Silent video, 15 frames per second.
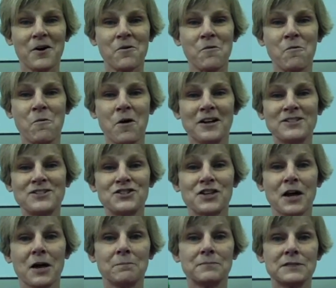One
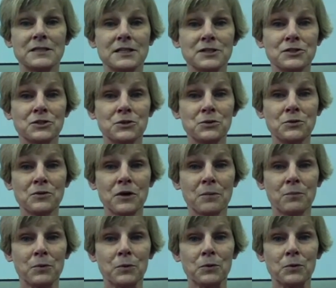jumped into the